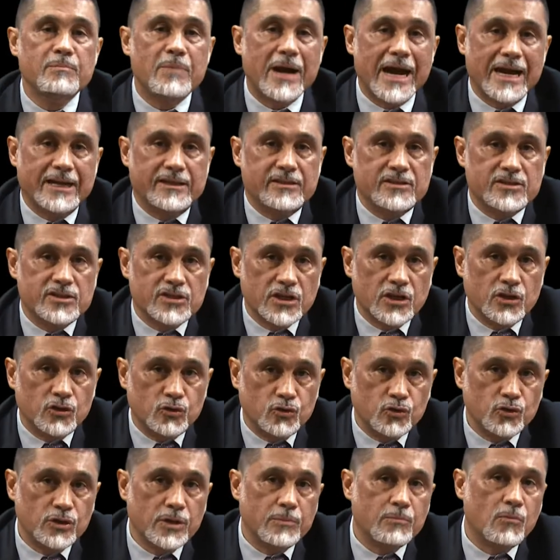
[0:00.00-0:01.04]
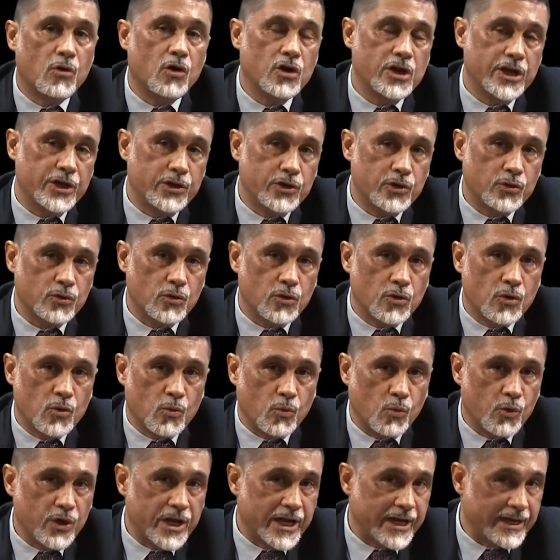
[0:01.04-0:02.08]
binds to the molecule
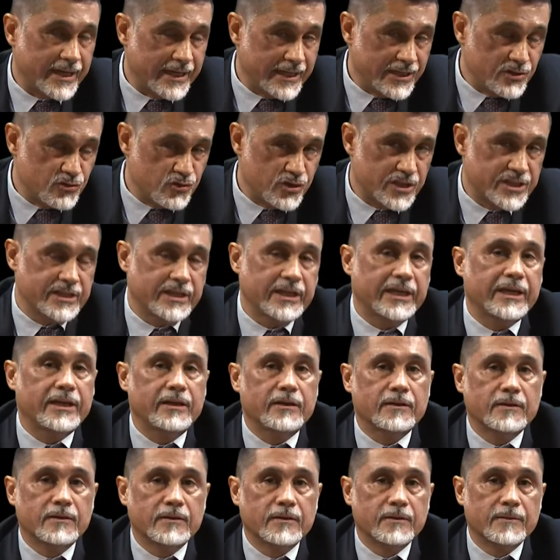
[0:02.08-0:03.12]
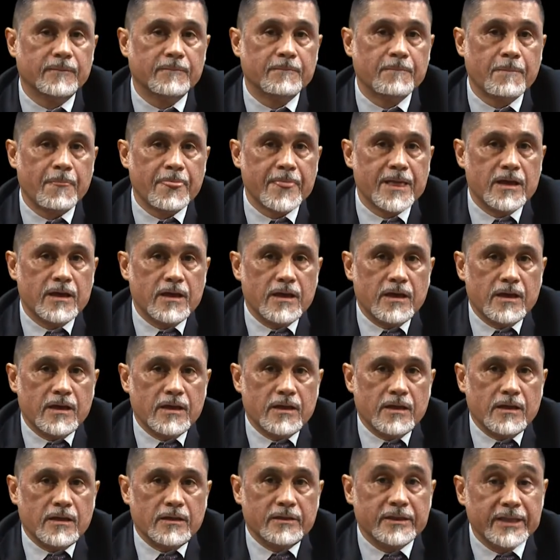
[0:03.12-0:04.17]
we are interested in.
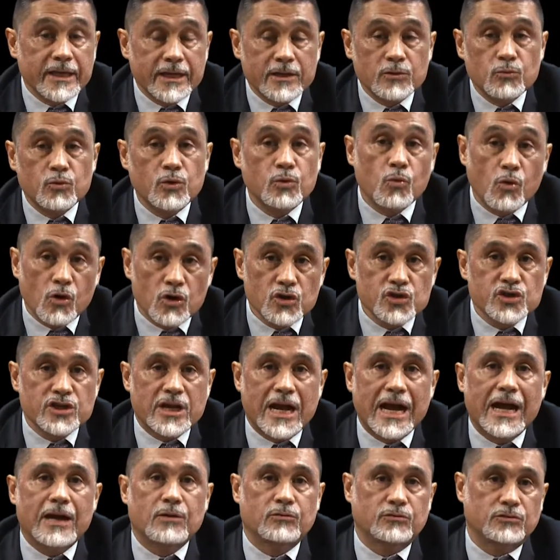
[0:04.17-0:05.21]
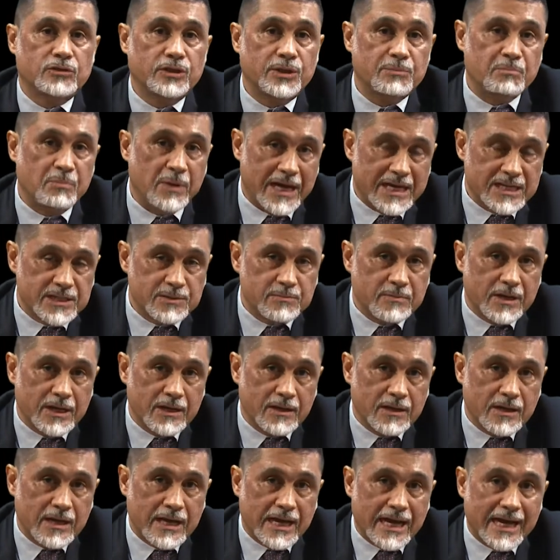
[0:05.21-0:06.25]
Then we wash out the plasma,
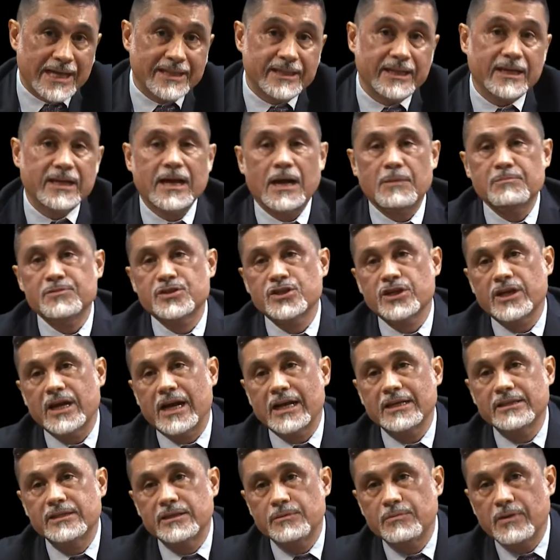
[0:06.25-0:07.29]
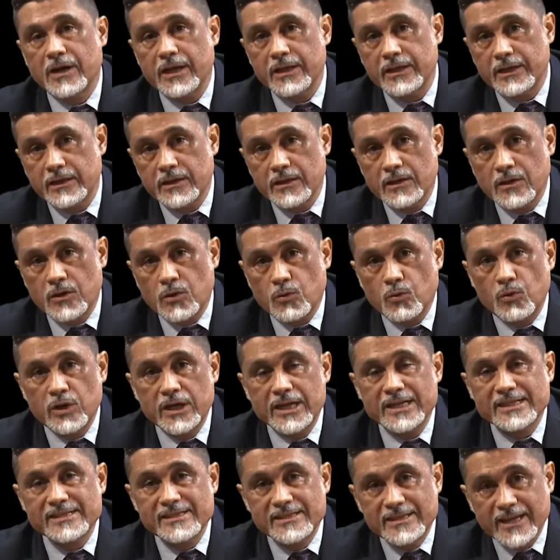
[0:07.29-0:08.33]
and the captured antibody will
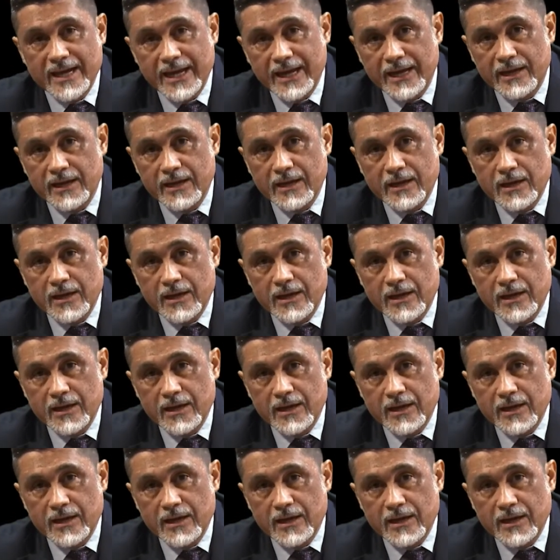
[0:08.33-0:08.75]
stay